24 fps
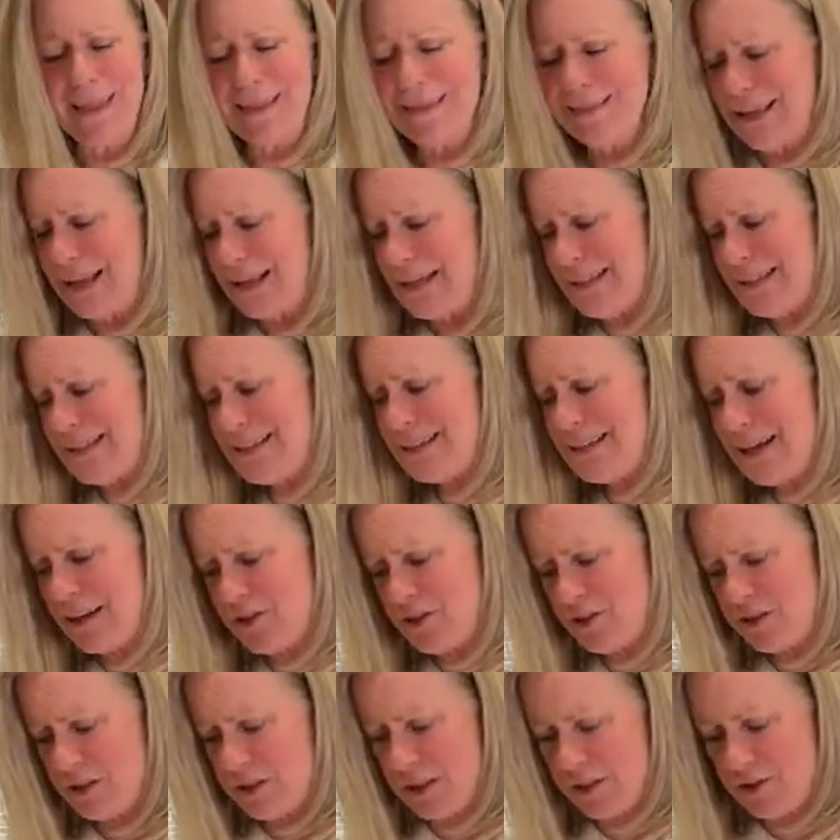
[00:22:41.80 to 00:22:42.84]
That is
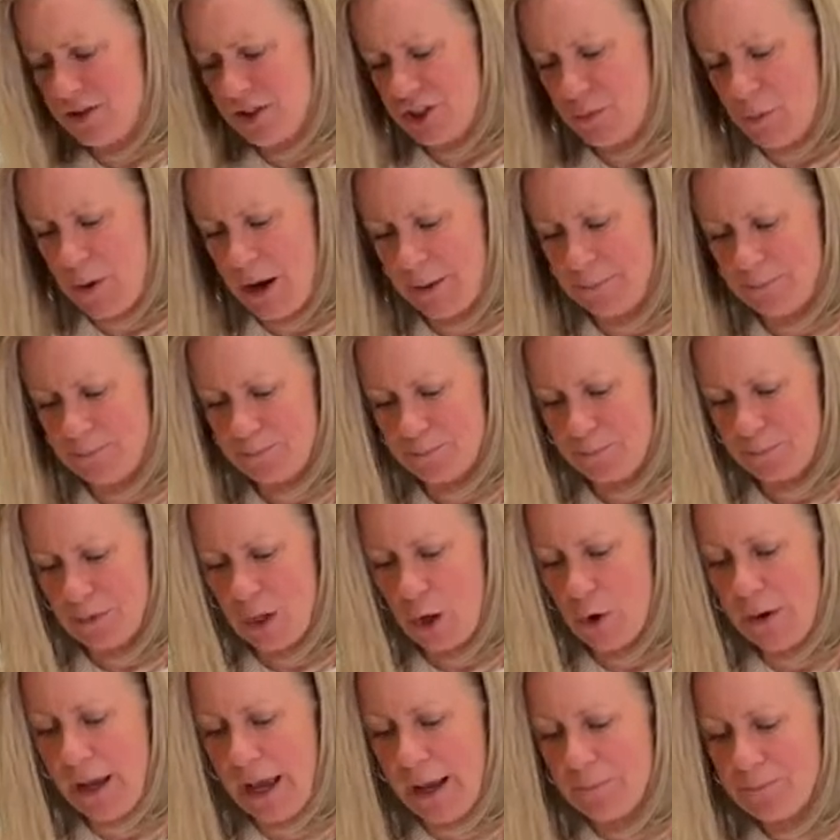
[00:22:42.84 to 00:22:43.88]
such a delicious wine.
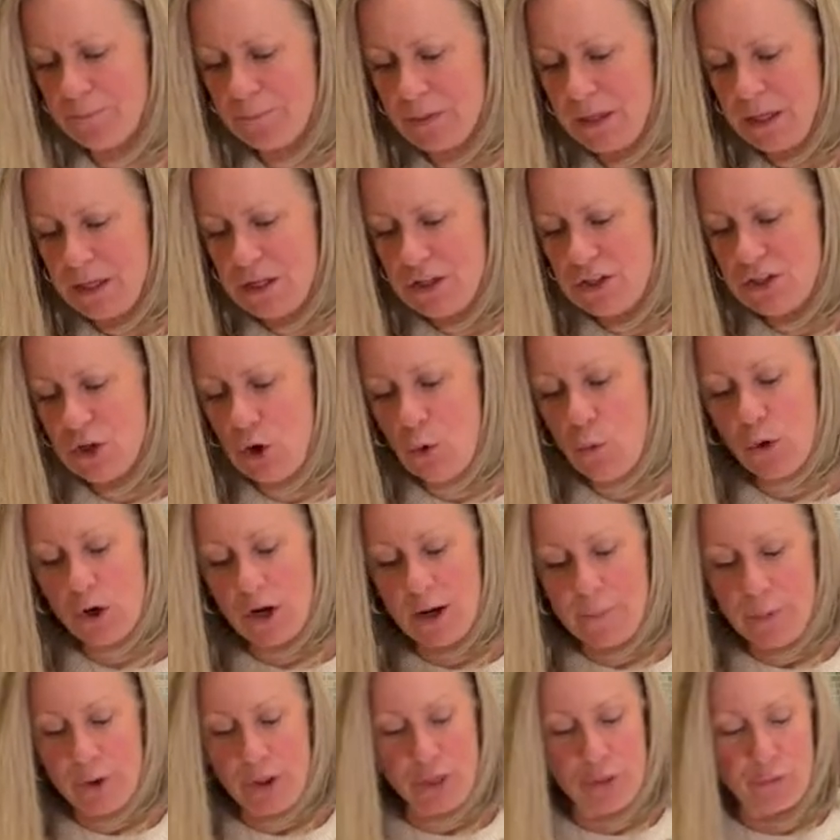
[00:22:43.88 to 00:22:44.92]
Okay, so we're
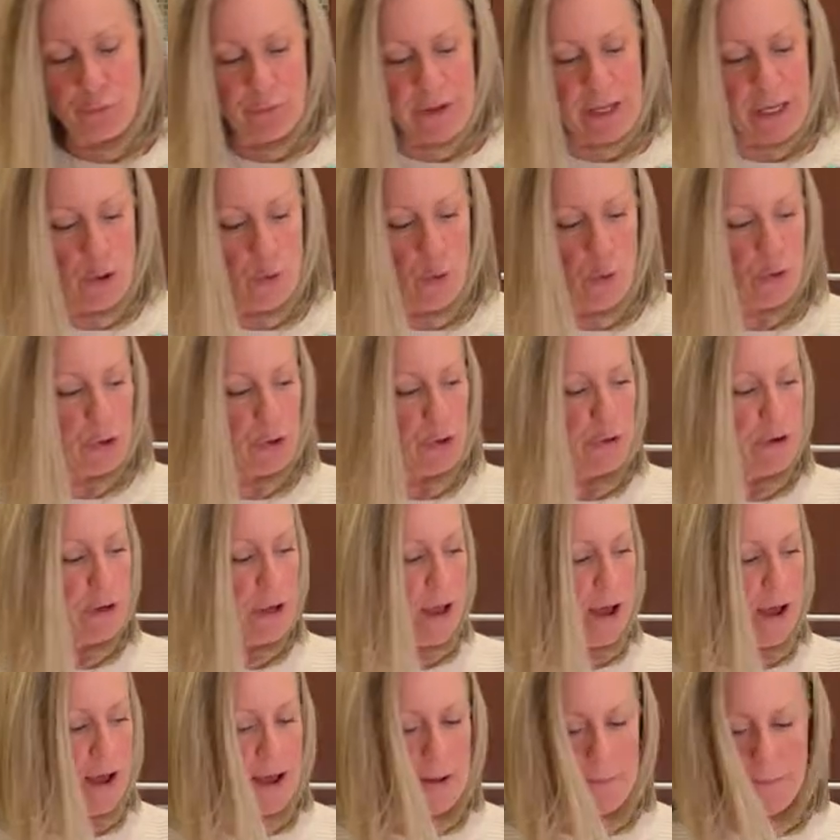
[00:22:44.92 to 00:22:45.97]
going to put 3/4
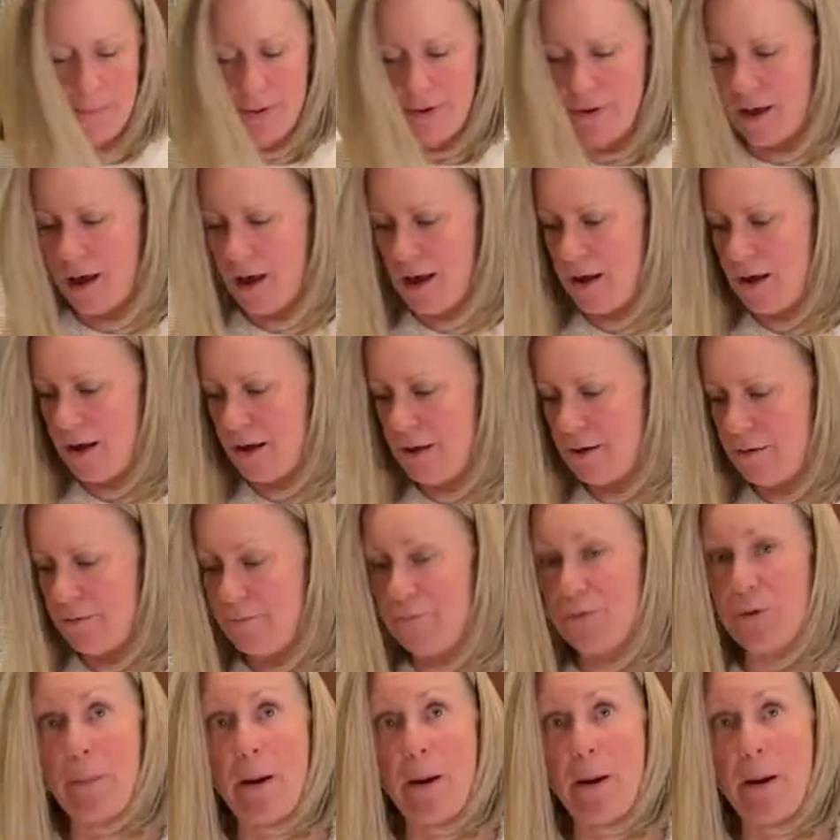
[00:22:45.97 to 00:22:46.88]
cup of the